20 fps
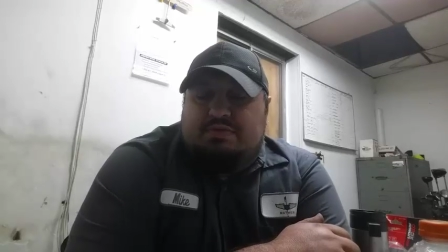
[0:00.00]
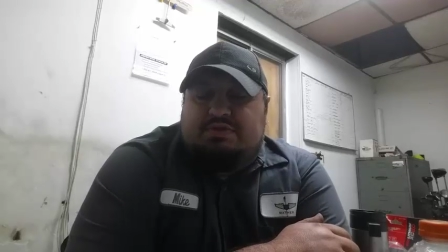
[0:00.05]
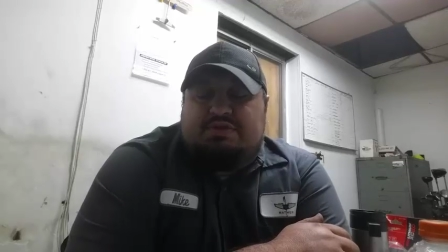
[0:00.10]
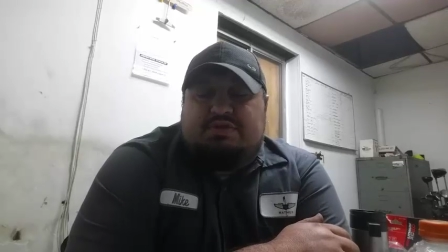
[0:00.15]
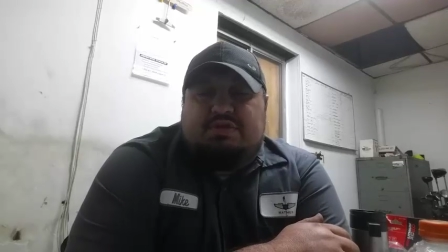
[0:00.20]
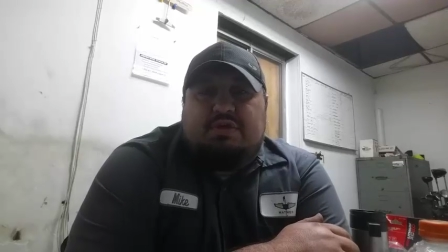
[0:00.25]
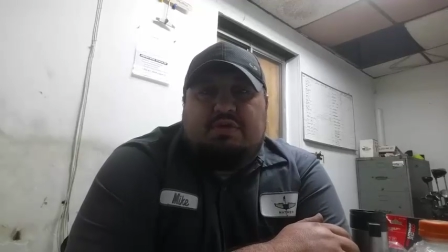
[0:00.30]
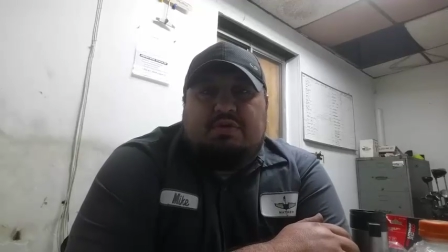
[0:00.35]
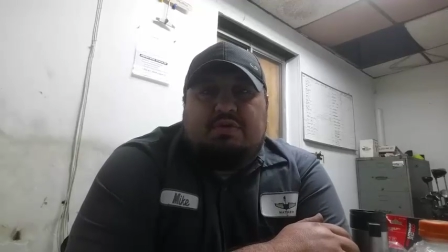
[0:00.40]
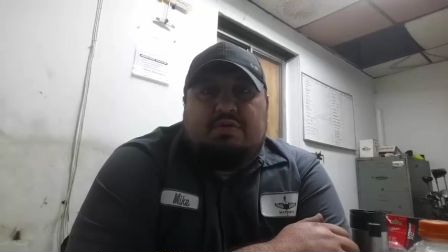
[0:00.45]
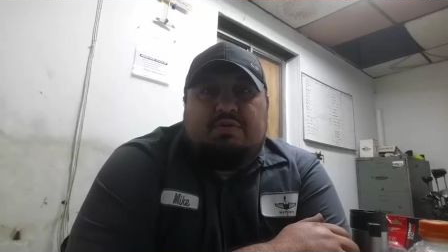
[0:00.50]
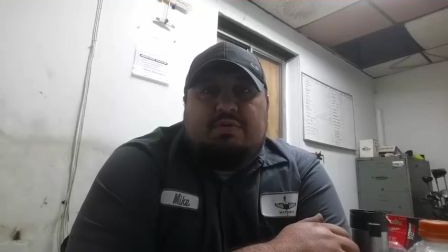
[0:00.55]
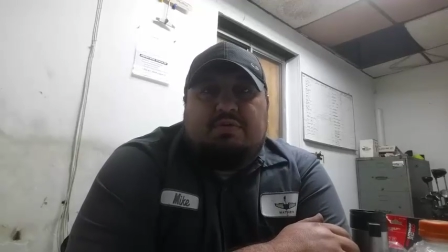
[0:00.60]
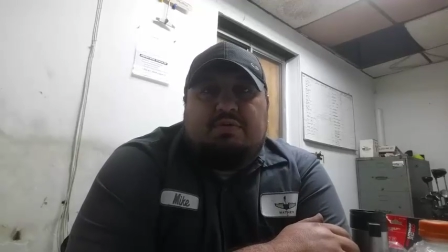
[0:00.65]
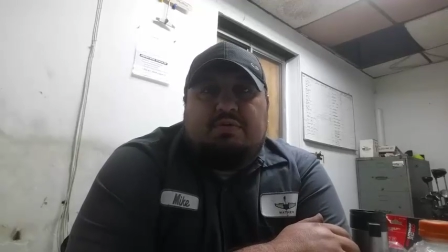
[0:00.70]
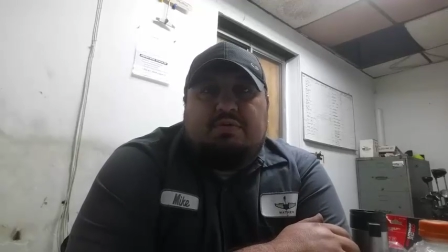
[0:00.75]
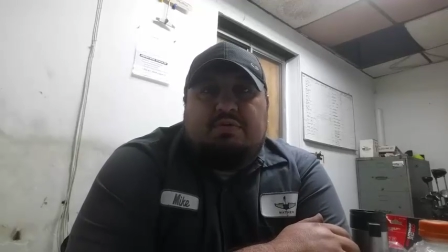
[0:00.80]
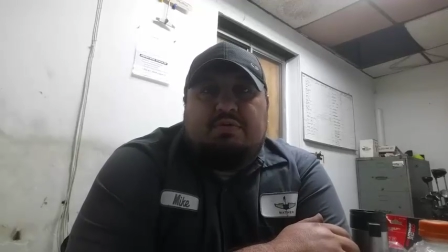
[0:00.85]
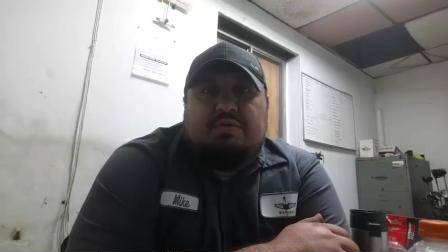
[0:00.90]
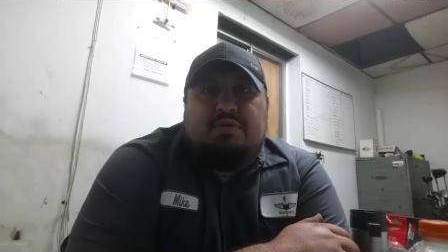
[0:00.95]

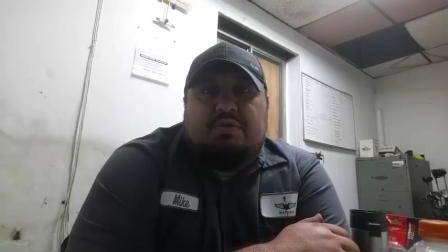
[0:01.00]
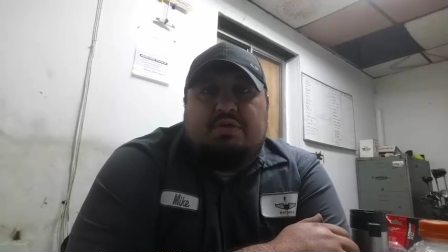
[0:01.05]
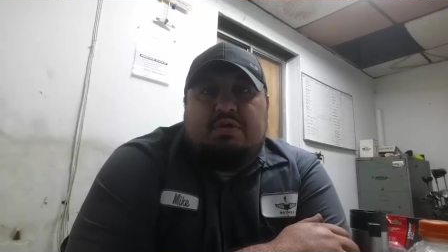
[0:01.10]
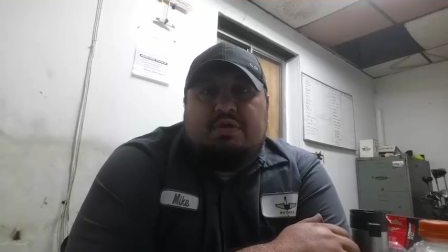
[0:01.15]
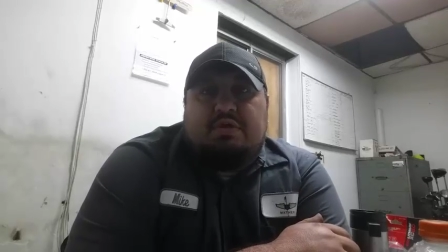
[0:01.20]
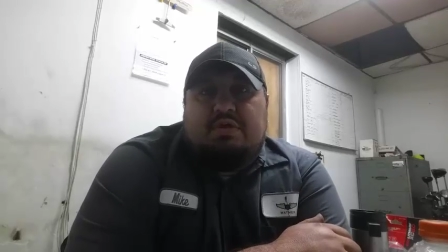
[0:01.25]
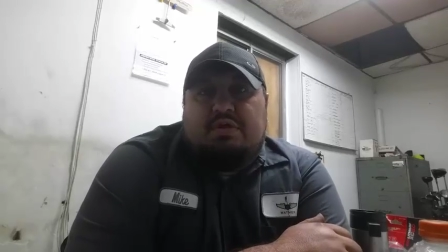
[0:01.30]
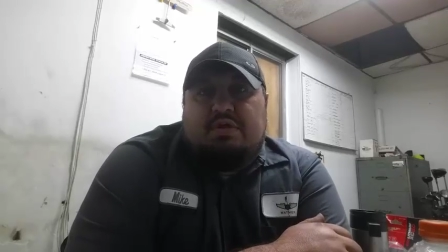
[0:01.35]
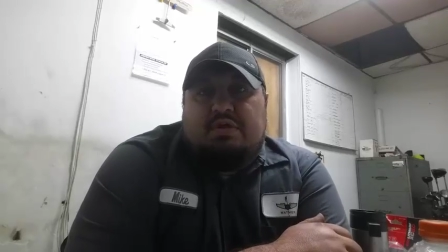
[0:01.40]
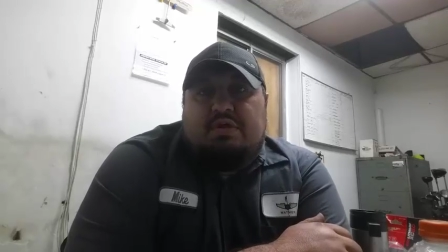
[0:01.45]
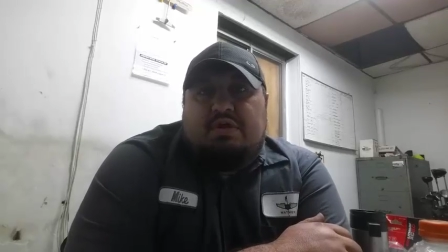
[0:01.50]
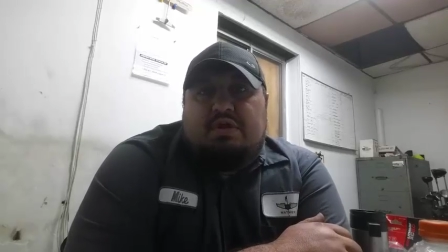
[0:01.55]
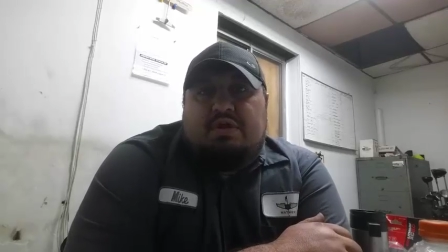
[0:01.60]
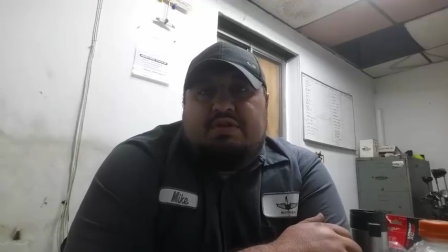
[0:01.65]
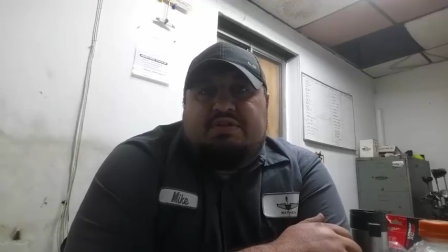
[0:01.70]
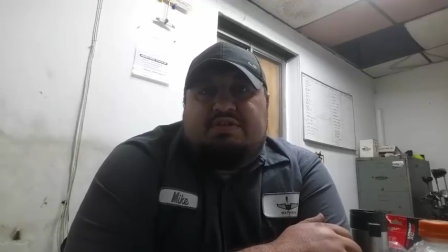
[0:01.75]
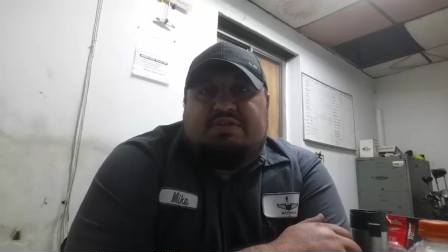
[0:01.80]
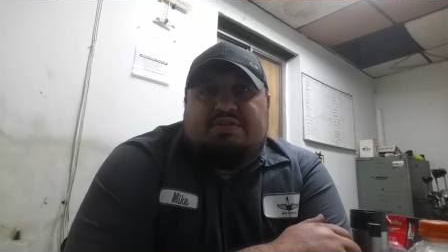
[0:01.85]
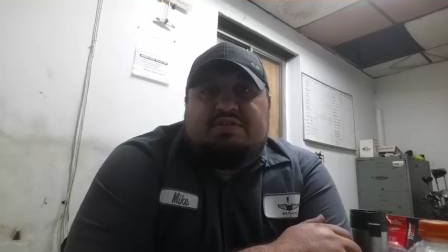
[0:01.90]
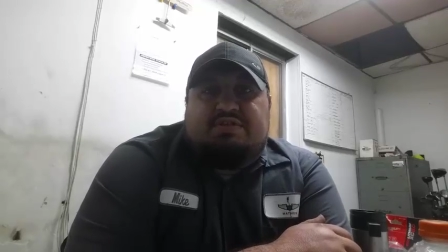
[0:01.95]
so
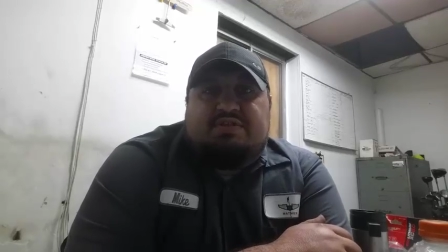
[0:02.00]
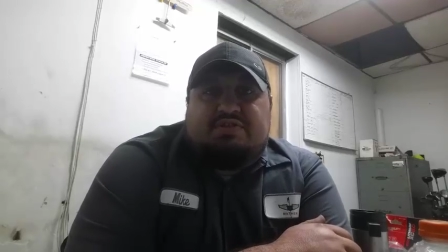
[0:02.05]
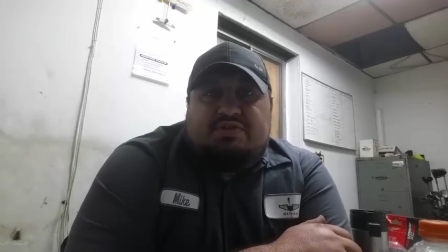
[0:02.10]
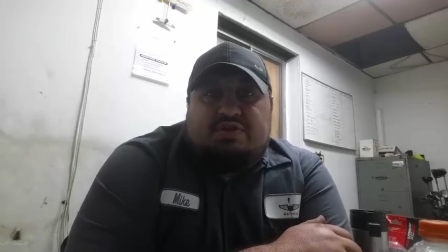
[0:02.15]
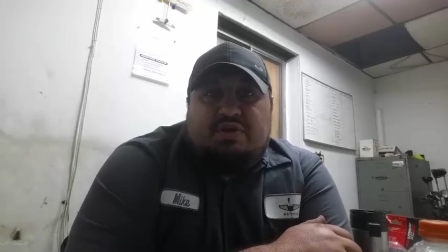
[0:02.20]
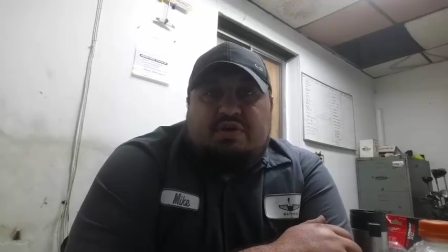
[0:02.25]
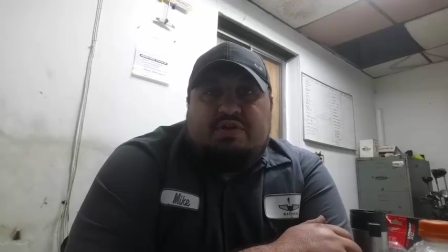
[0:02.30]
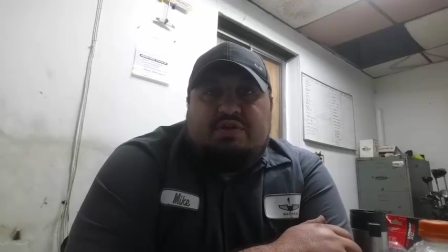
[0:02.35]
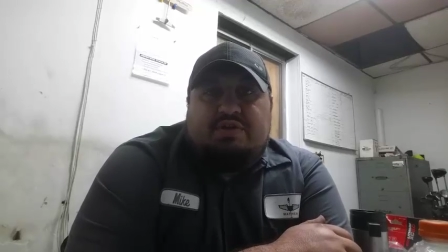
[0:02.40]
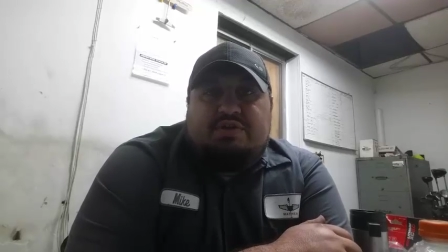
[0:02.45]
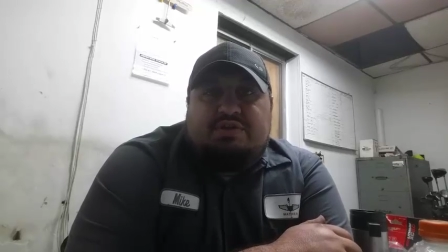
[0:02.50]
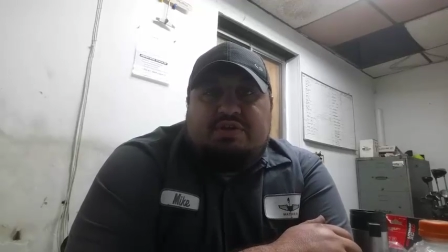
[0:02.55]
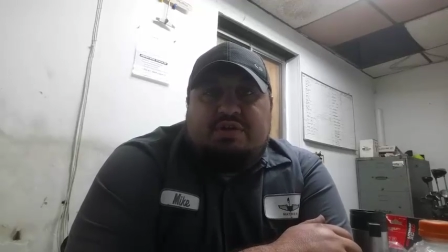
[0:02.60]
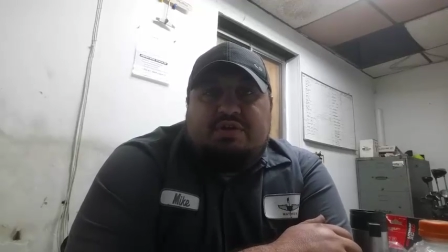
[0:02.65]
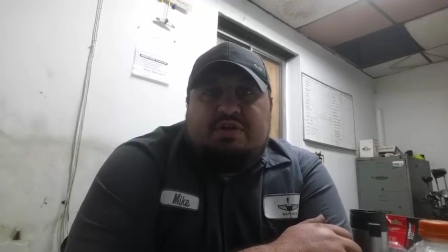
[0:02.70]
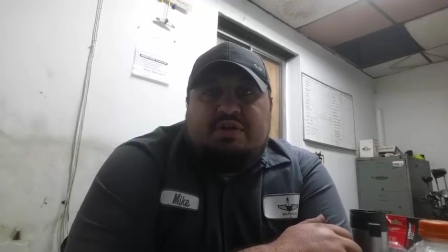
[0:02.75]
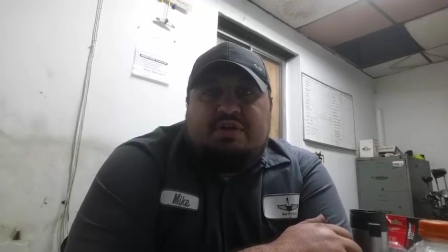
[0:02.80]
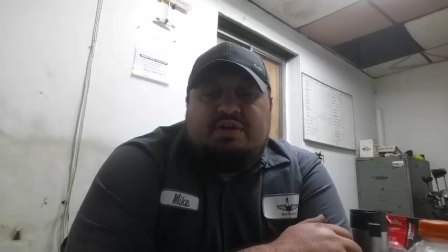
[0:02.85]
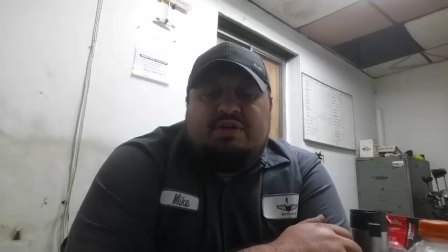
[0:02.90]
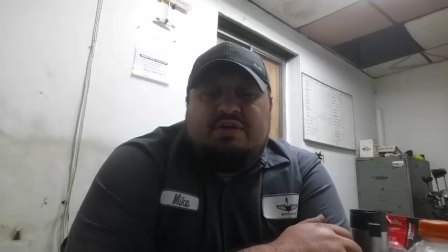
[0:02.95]
this is the start of the
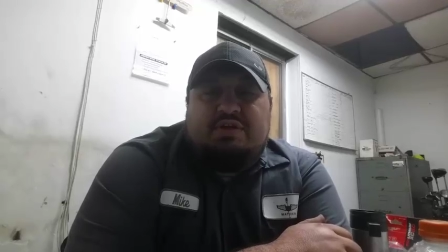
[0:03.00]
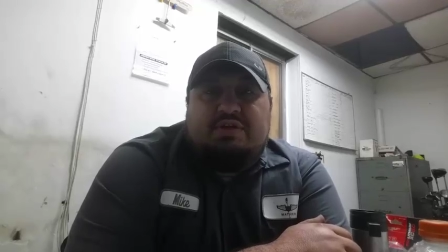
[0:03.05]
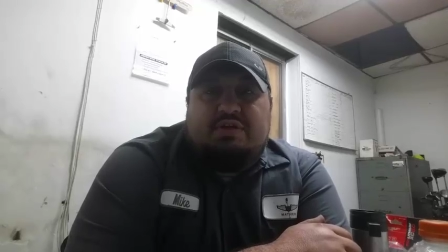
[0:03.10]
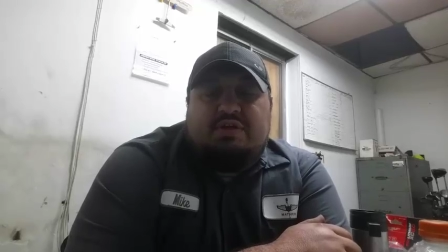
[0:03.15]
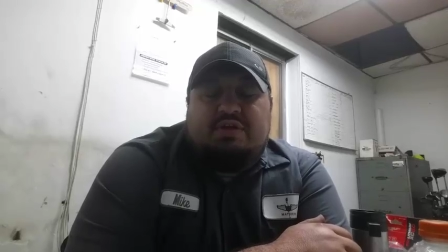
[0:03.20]
journey.